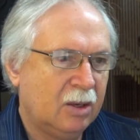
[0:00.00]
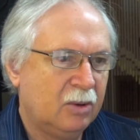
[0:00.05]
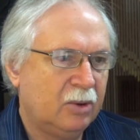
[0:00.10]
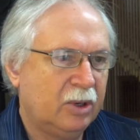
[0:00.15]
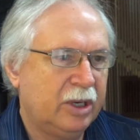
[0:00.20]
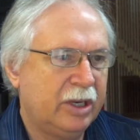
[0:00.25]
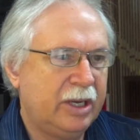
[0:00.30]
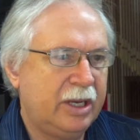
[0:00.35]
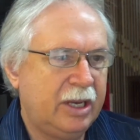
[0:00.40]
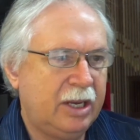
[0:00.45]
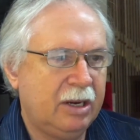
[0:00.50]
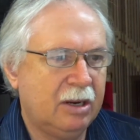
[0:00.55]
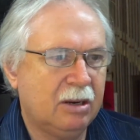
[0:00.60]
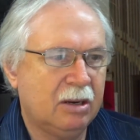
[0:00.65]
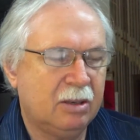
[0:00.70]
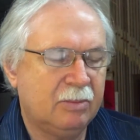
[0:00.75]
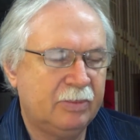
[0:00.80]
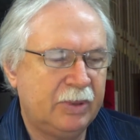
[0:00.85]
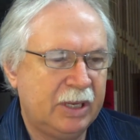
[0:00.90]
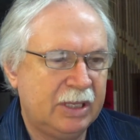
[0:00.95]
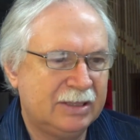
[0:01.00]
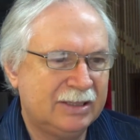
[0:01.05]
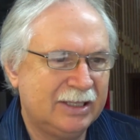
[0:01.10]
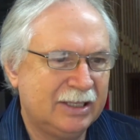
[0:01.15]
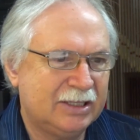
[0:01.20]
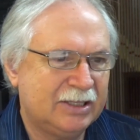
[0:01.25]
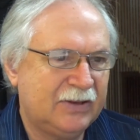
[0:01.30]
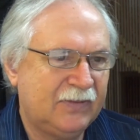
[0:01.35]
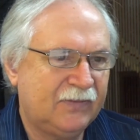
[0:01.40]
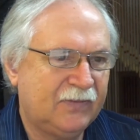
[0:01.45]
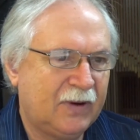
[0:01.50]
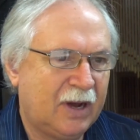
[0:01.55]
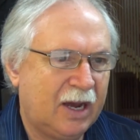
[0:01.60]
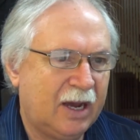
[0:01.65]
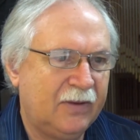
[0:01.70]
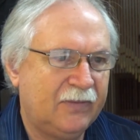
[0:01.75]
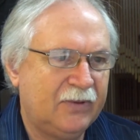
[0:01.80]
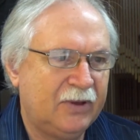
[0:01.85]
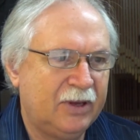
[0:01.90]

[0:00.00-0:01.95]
Well, here on page 65,